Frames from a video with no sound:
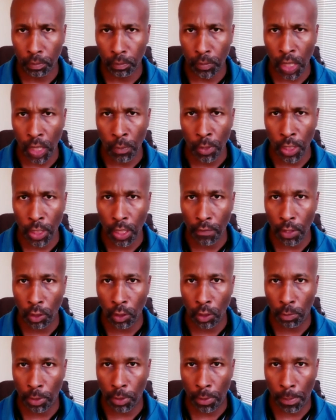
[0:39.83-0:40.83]
I want to give you a
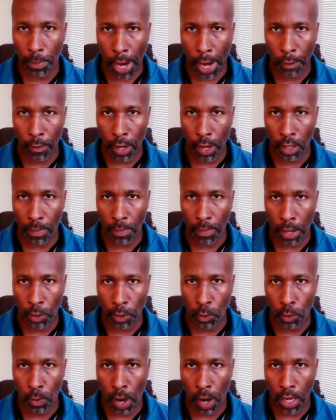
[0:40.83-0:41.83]
little bit of background about
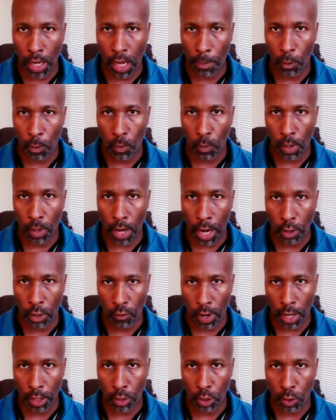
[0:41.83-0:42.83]
who I am and what I
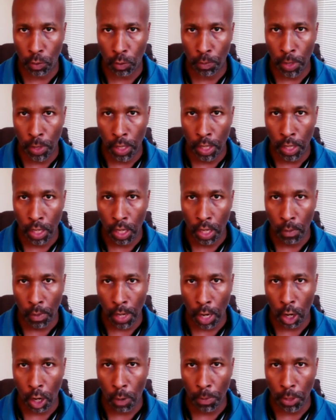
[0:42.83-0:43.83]
try to do, what
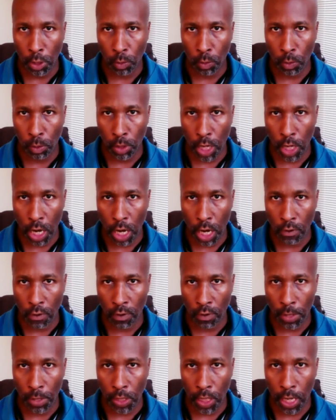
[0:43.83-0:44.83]
I hope that you will take
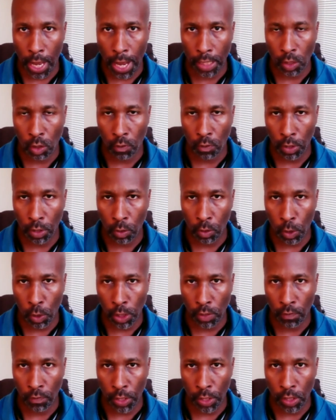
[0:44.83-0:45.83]
from this class over the
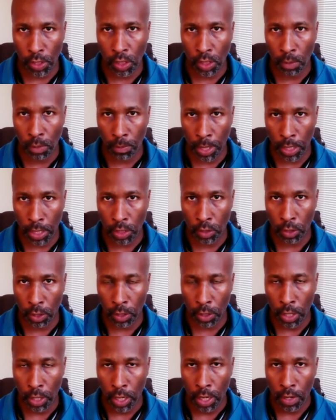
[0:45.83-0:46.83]
course of this
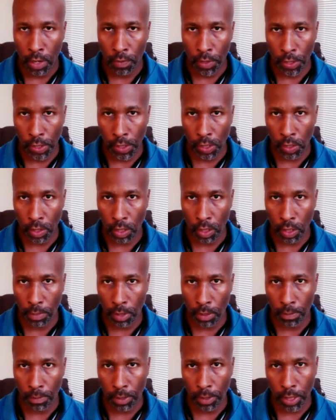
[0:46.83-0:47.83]
semester. This is going to
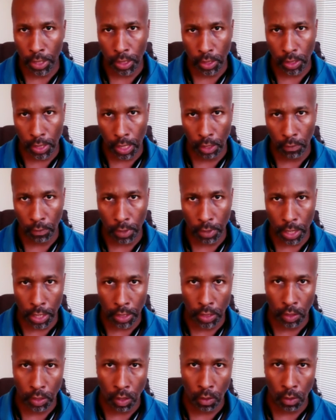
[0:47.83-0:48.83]
be a bit
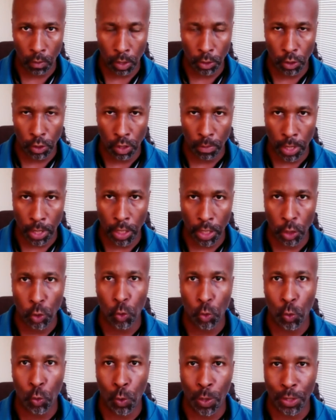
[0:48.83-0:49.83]
accelerated, so I want you to make
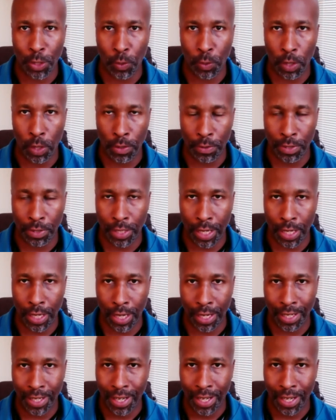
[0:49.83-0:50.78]
sure that you understand